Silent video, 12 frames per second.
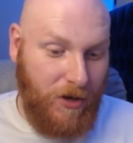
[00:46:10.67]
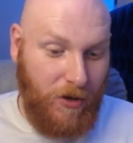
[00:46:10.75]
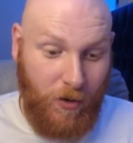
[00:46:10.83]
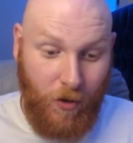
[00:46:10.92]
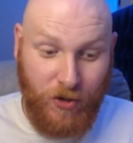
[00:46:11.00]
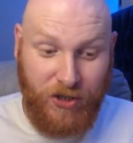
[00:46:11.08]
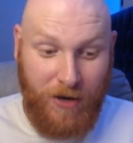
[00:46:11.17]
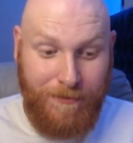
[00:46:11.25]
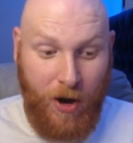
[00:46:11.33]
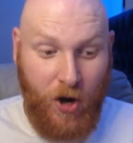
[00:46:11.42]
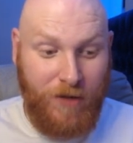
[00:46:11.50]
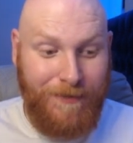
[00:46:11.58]
Also,
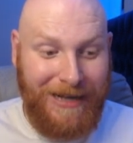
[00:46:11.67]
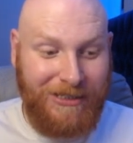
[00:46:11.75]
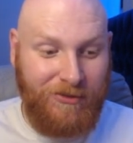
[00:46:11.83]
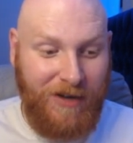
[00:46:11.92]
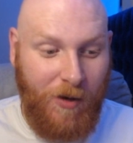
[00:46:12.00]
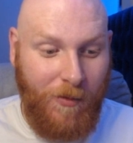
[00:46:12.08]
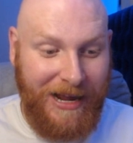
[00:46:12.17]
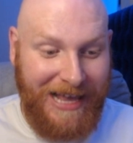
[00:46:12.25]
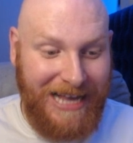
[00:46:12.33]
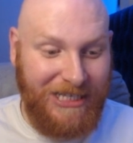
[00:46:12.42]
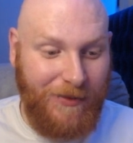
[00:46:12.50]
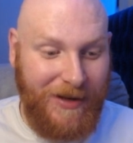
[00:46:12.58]
most matches without winning
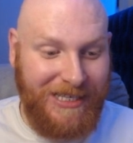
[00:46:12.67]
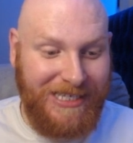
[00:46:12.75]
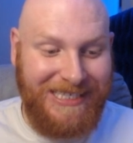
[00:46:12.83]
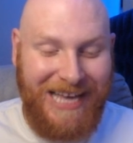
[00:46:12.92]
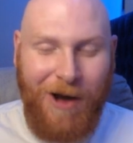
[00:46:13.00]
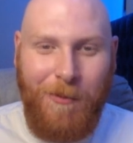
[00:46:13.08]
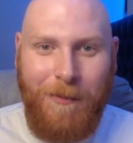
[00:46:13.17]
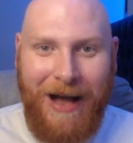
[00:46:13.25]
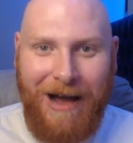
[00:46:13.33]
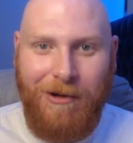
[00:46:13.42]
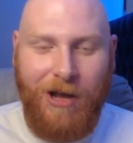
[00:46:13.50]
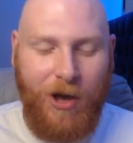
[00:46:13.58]
actually went to Sao
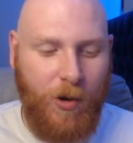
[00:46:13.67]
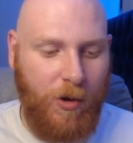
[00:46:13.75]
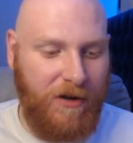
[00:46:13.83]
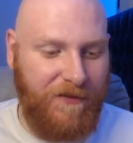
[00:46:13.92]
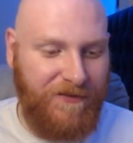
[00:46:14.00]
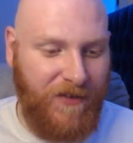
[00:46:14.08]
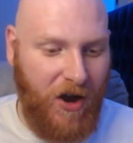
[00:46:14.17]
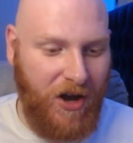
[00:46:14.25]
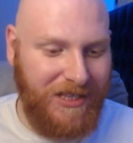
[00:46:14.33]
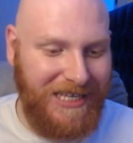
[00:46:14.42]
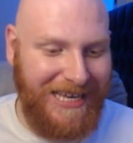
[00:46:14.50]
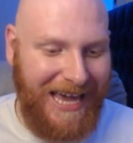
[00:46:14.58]
Paulo, who went
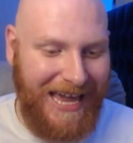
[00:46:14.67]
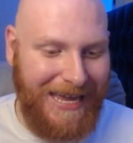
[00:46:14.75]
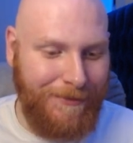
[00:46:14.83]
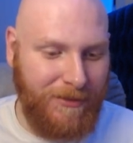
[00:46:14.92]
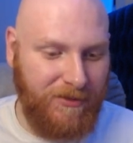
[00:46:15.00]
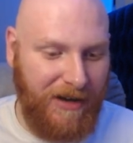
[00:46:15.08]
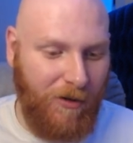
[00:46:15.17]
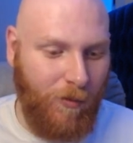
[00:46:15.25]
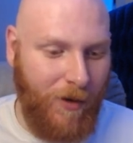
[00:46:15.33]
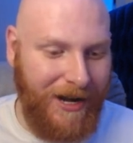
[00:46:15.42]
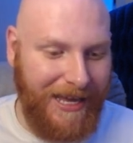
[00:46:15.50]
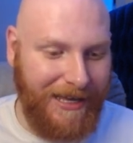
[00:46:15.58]
30 games without
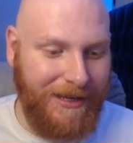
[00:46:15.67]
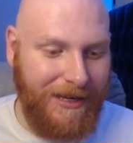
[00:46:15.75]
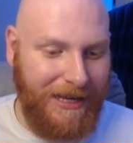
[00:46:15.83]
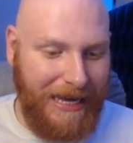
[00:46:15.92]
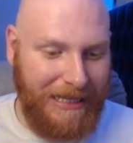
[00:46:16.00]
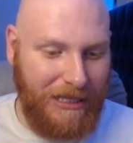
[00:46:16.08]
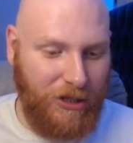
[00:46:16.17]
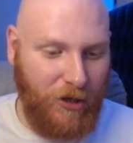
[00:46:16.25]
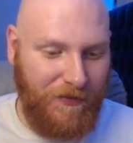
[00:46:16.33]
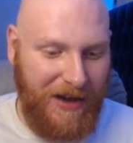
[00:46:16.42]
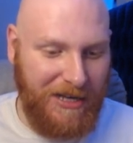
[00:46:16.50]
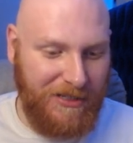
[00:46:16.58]
winning in the
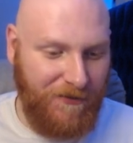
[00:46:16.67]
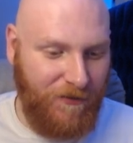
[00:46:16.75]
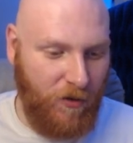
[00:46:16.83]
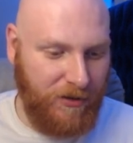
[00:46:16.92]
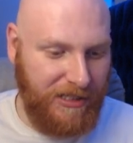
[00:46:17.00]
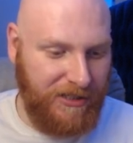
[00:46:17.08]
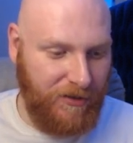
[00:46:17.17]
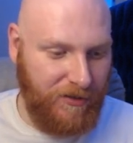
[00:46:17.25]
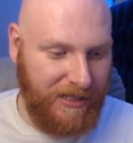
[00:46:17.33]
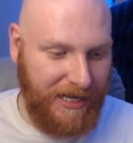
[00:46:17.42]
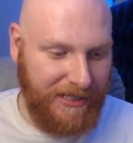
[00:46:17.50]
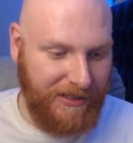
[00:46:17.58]
2042
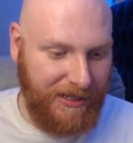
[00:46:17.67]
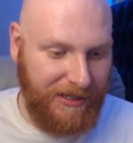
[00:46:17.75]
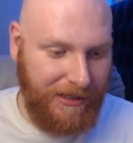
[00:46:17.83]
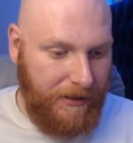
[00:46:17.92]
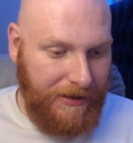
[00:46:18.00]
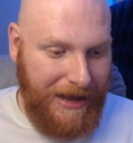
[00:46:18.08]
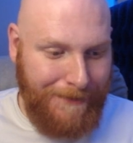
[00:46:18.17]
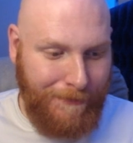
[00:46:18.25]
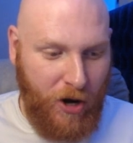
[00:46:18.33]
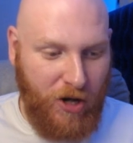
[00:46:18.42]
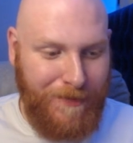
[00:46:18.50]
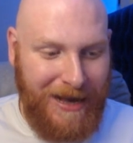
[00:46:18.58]
season. And
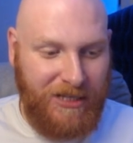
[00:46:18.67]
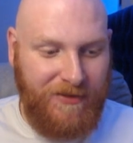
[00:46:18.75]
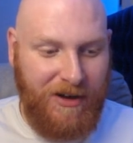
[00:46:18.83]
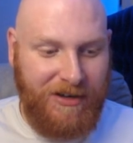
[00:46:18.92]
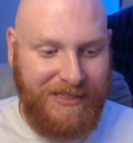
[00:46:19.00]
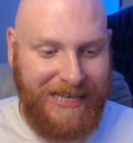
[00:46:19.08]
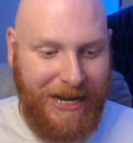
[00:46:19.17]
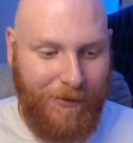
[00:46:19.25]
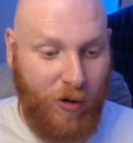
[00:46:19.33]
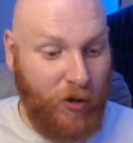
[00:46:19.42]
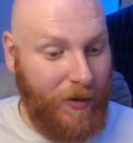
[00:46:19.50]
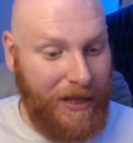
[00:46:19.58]
most matches without conceding
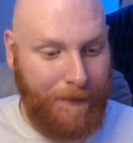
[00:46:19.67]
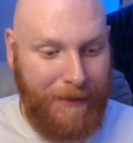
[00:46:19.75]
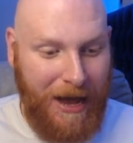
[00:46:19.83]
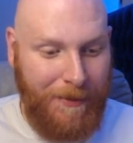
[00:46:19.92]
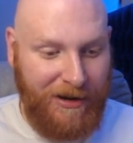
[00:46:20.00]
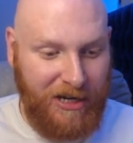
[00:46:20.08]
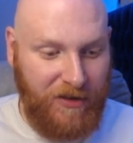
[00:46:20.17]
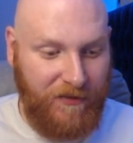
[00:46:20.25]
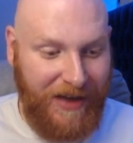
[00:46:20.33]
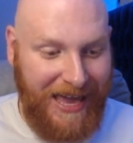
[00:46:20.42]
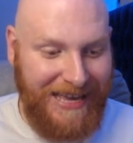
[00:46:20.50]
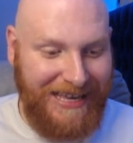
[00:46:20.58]
also went to Palmeiras
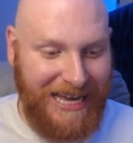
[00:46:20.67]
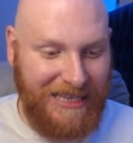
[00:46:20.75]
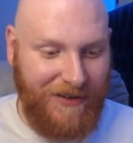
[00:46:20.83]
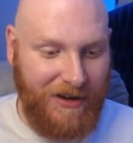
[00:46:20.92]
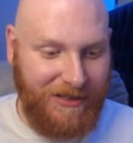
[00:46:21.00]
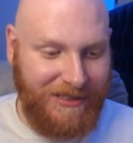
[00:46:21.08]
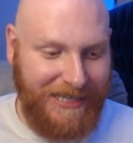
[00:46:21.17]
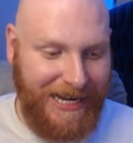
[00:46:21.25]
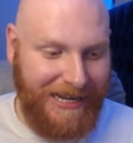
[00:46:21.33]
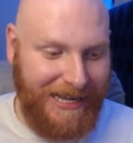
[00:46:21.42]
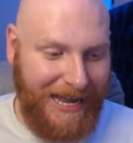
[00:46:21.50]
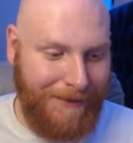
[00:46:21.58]
with 8 games without
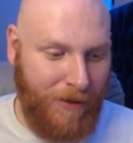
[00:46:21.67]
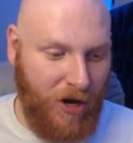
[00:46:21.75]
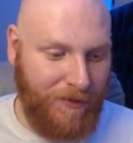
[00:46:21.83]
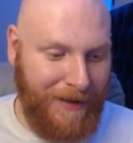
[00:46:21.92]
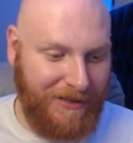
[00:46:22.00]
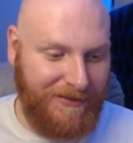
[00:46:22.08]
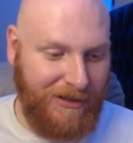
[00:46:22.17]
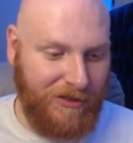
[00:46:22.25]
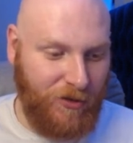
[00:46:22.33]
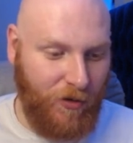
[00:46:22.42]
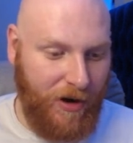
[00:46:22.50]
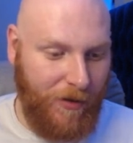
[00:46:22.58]
conceding, and most matches without
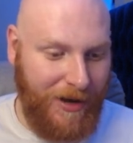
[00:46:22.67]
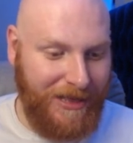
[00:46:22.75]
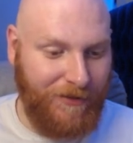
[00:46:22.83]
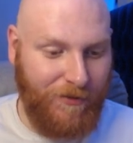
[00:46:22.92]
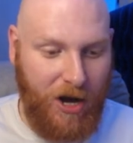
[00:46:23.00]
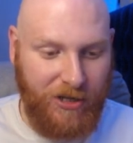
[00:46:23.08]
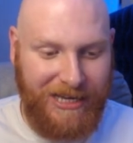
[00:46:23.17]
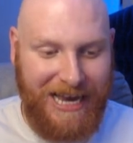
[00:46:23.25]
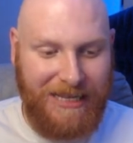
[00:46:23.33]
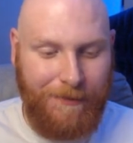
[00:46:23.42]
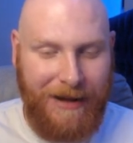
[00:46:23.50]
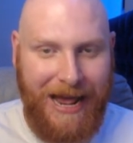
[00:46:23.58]
scoring went to Raja
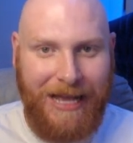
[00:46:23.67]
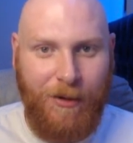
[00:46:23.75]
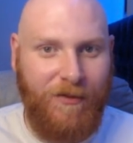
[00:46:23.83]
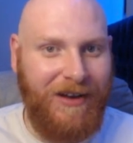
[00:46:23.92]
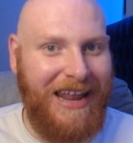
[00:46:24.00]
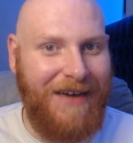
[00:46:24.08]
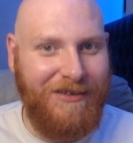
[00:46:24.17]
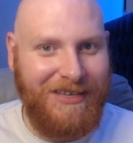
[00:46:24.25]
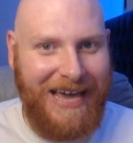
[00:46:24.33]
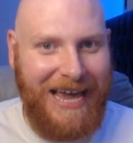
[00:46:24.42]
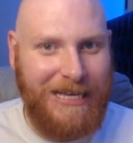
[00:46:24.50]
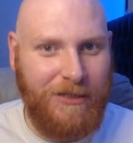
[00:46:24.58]
Casablanca with 11
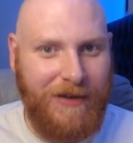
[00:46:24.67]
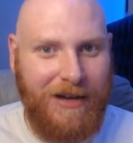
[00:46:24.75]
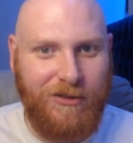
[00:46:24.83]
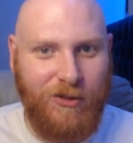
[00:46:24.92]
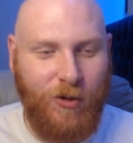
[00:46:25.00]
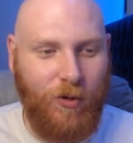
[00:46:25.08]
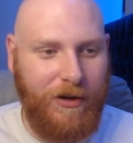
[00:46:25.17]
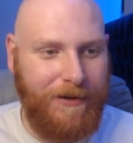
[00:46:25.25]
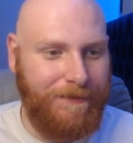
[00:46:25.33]
games without scoring.